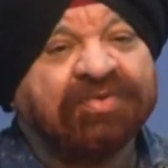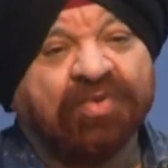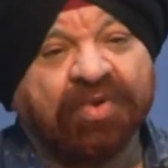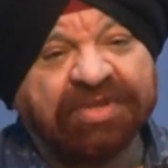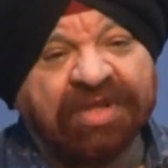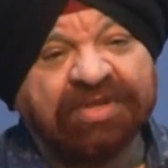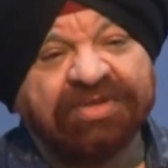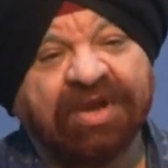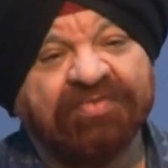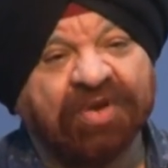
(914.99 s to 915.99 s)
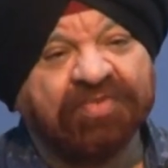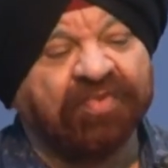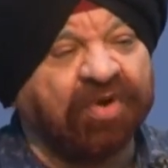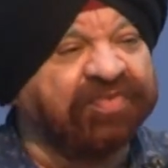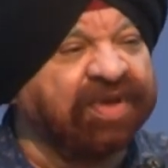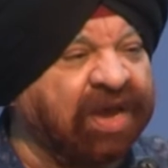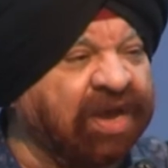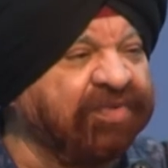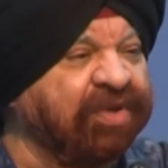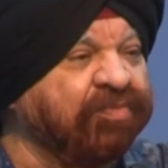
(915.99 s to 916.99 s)
On the other side, what we
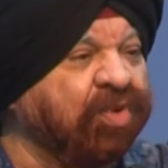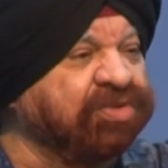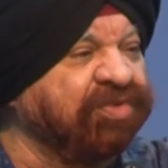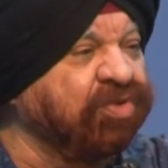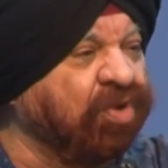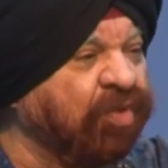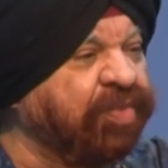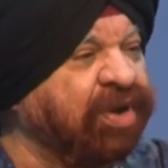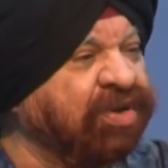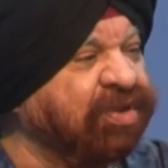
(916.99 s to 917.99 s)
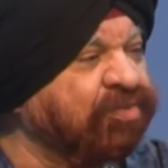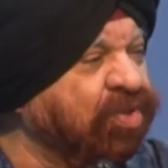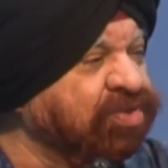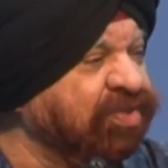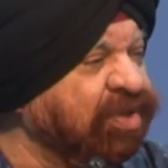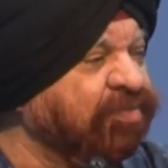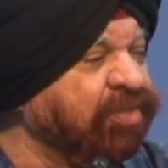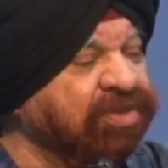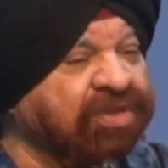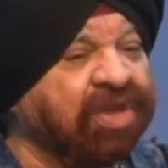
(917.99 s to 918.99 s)
have in most of the corporates and most of the
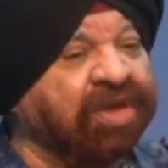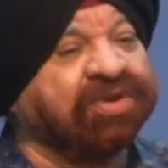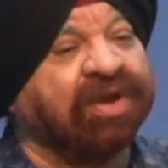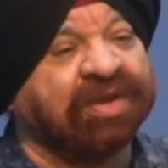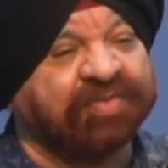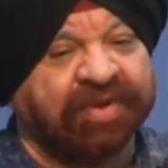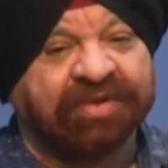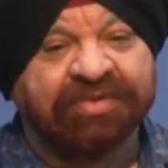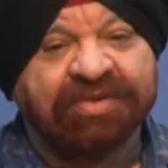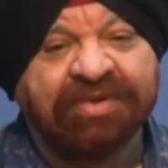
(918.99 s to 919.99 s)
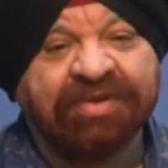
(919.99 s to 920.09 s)
companies is HR experts.